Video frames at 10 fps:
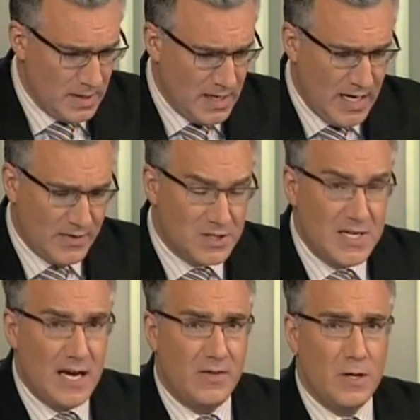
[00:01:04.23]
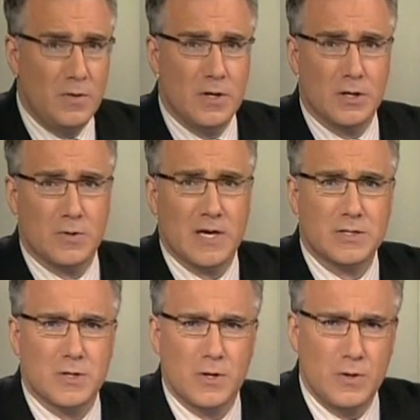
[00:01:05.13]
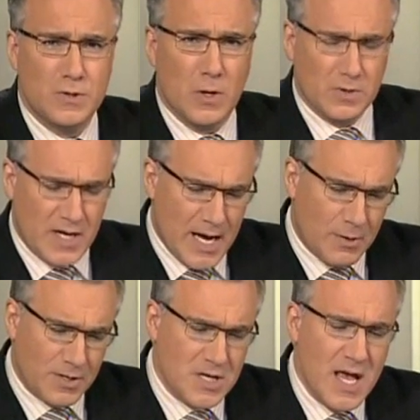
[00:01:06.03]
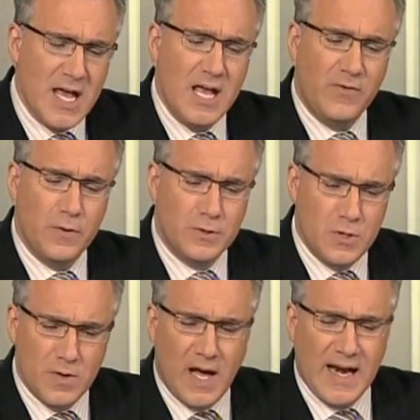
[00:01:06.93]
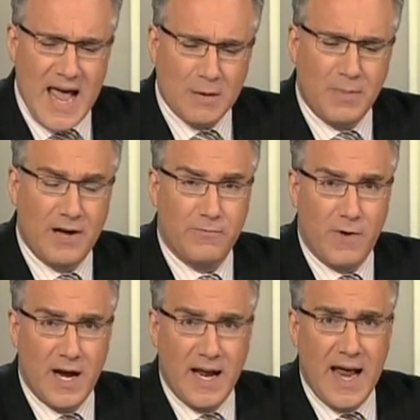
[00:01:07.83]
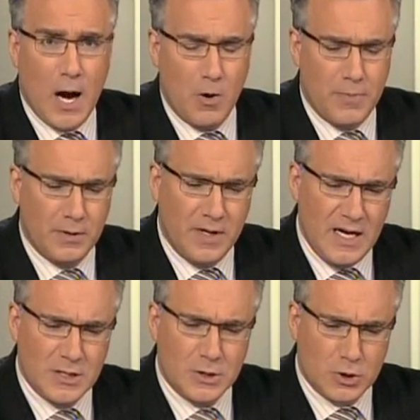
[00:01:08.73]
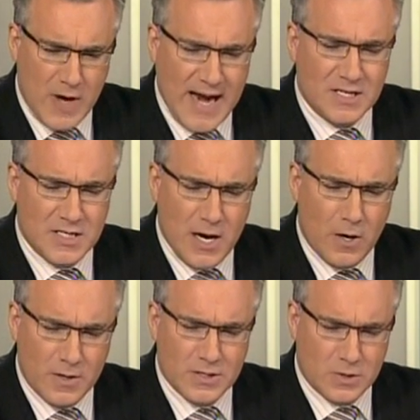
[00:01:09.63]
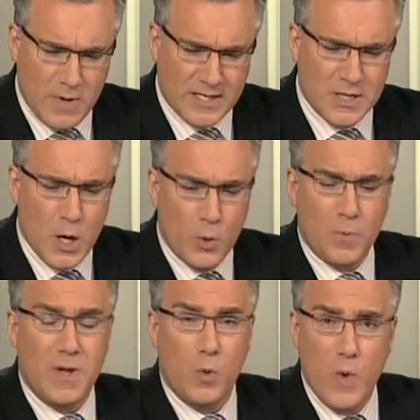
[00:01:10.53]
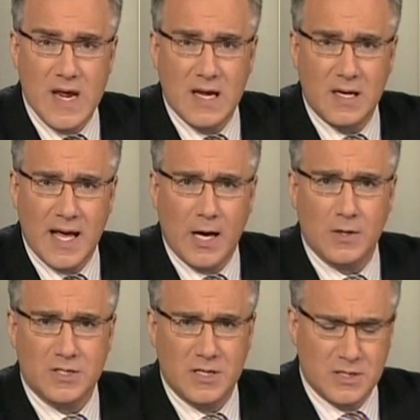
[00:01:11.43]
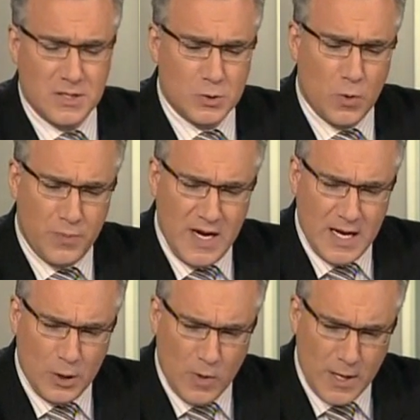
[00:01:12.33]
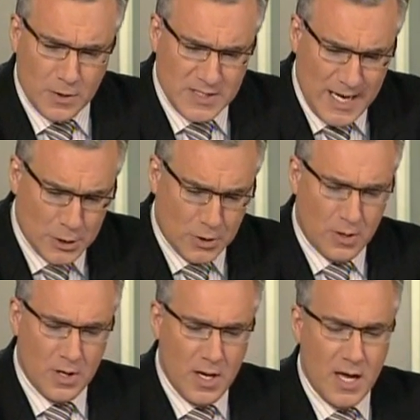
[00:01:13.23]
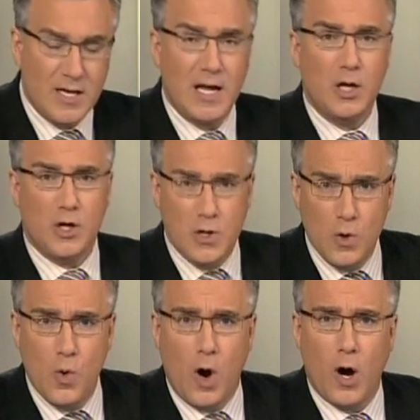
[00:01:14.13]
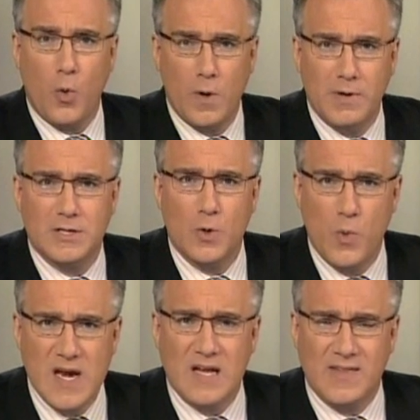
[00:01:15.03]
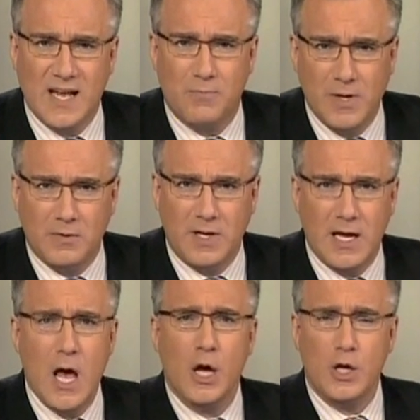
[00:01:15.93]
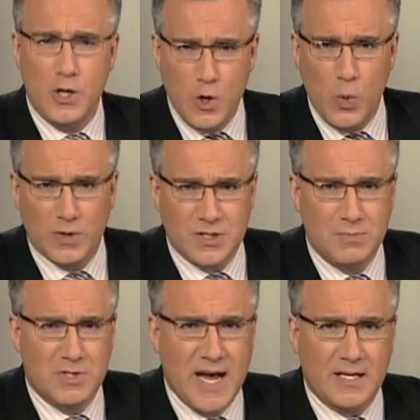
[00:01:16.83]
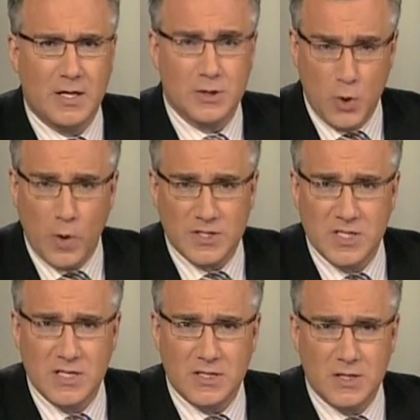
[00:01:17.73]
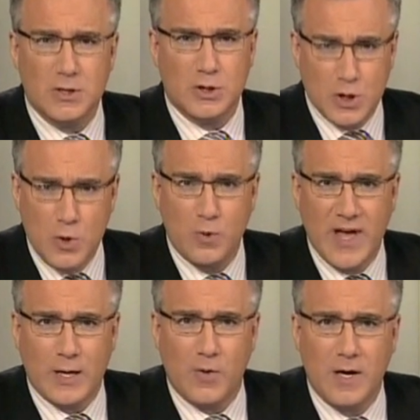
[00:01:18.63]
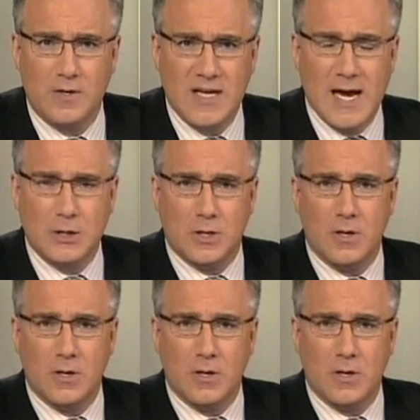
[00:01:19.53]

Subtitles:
In the State of the Union address, sir, you told Congress, if you do not act by Friday, our ability to track terrorist threats would be weakened and our citizens will be in greater danger. Yet you are willing to weaken that ability. You will subject us, your citizens, to that greater danger.